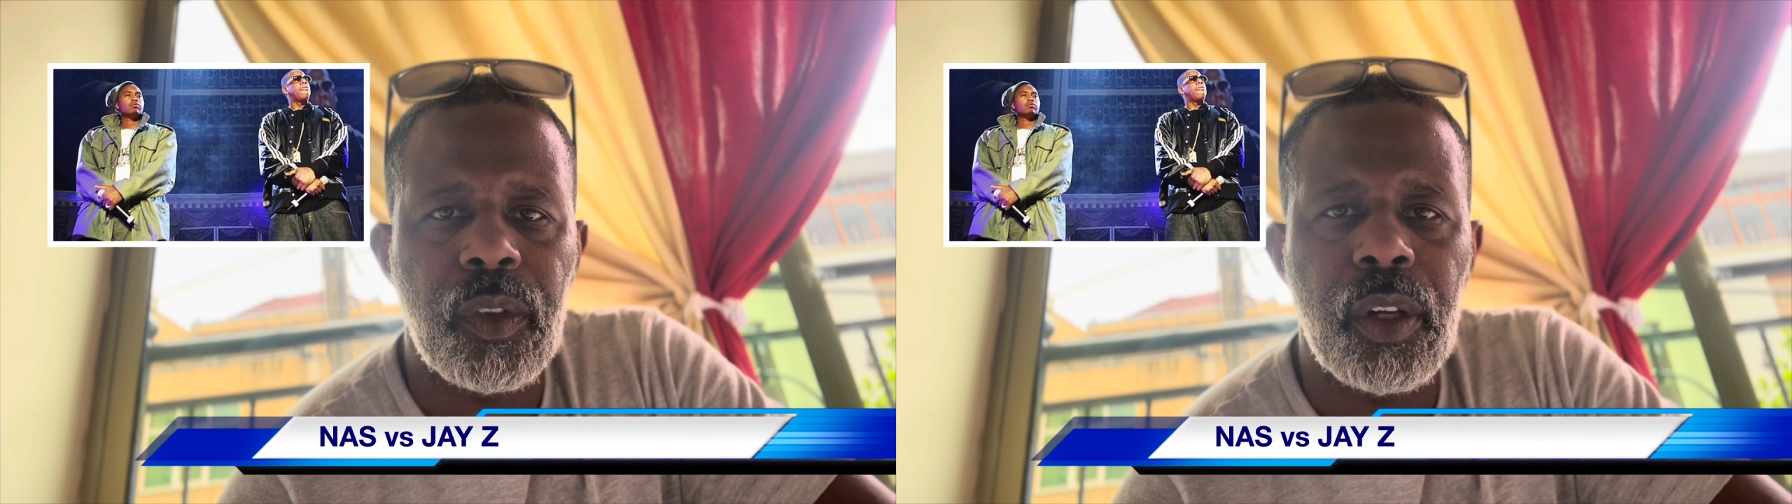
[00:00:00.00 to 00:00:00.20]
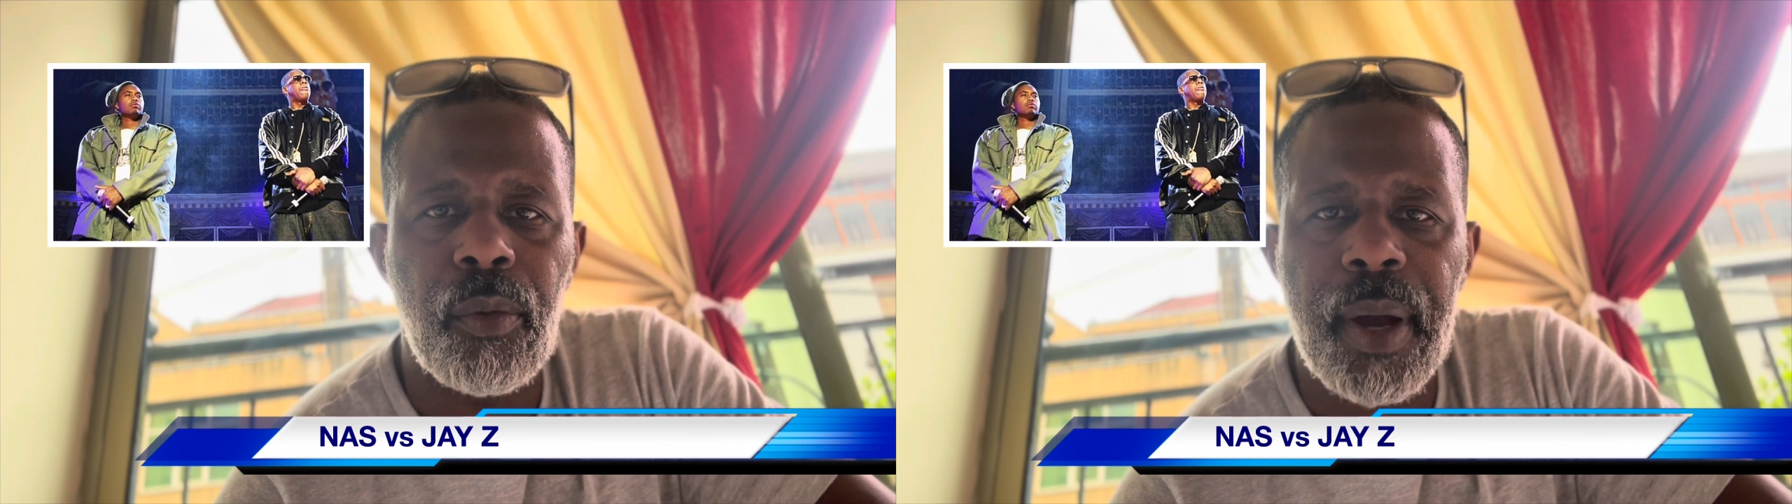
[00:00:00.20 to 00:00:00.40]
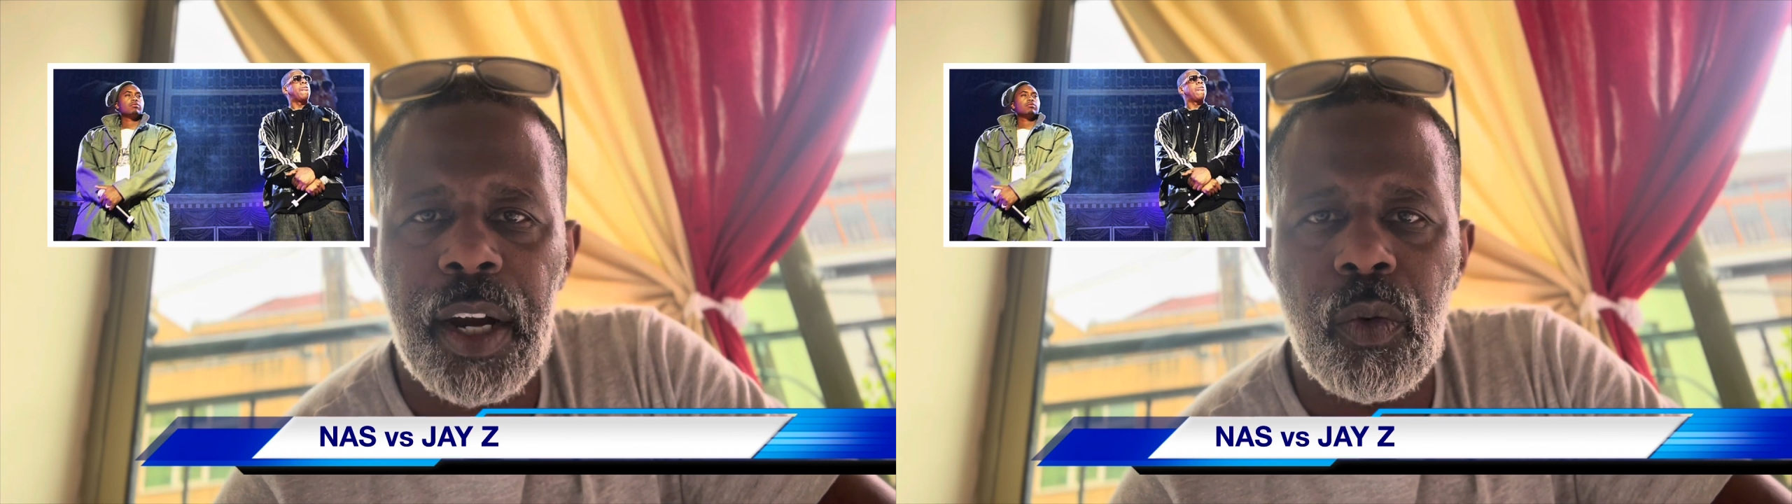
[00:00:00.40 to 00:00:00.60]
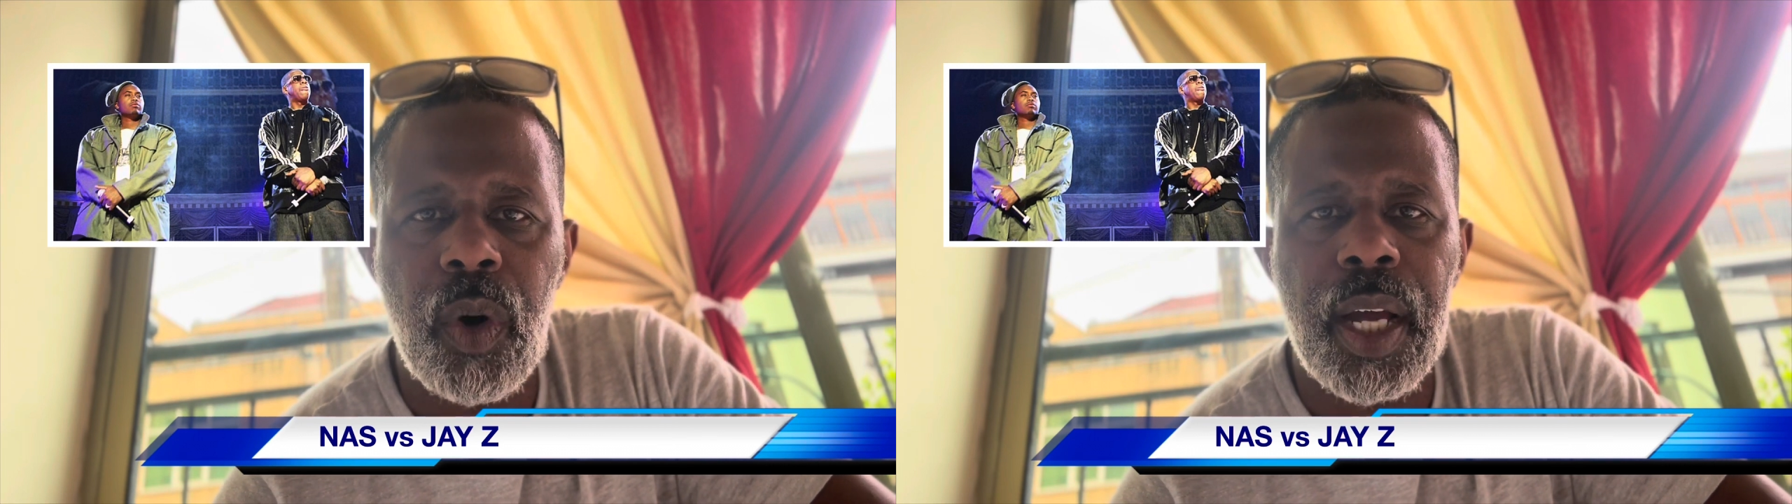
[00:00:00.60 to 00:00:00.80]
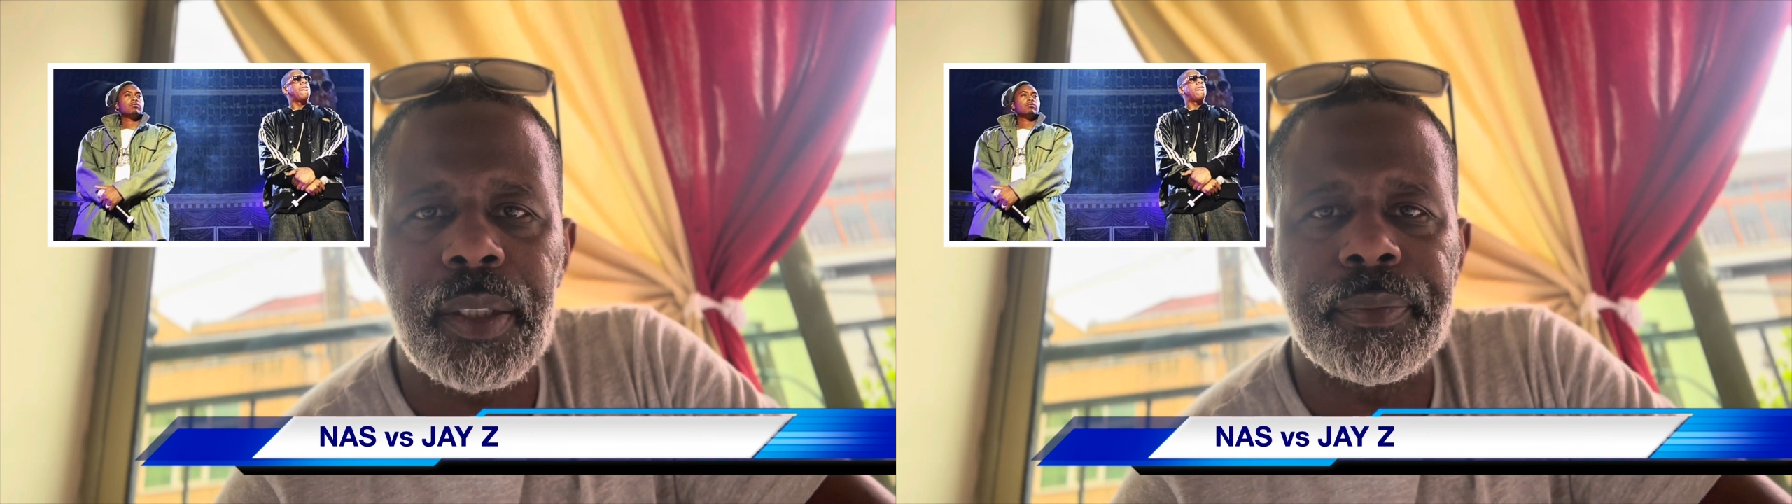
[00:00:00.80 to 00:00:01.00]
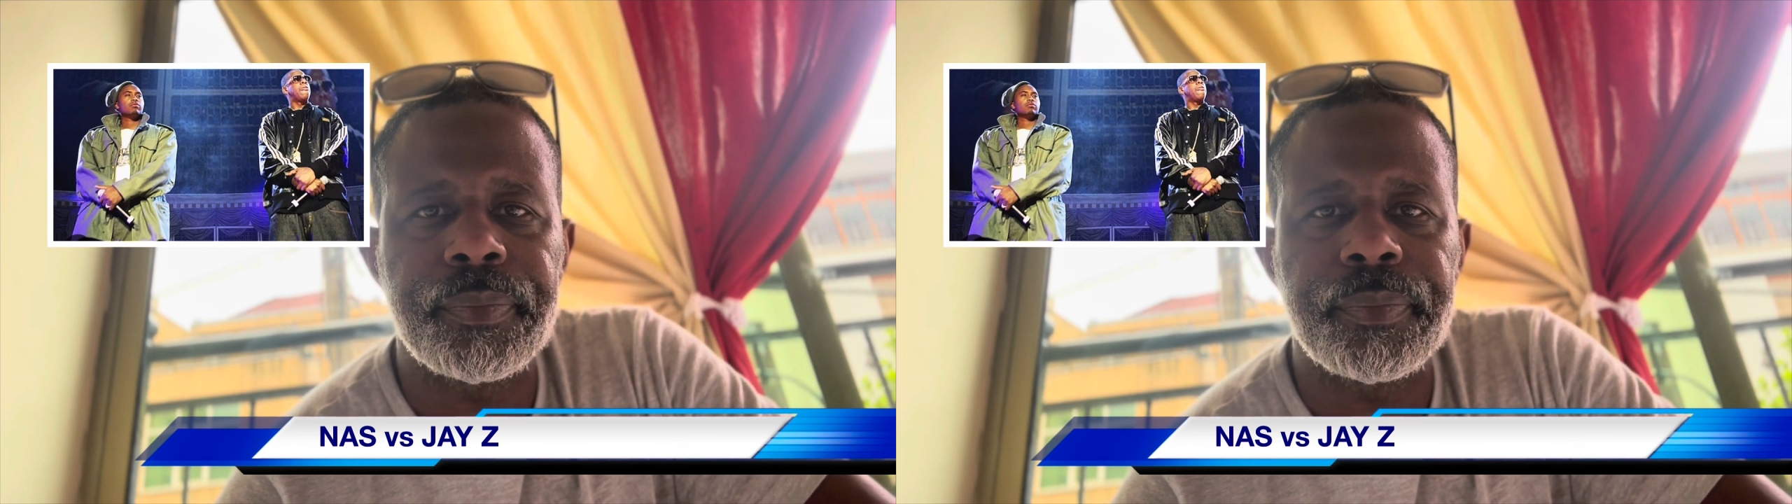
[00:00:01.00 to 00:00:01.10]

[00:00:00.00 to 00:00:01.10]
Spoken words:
no matter what.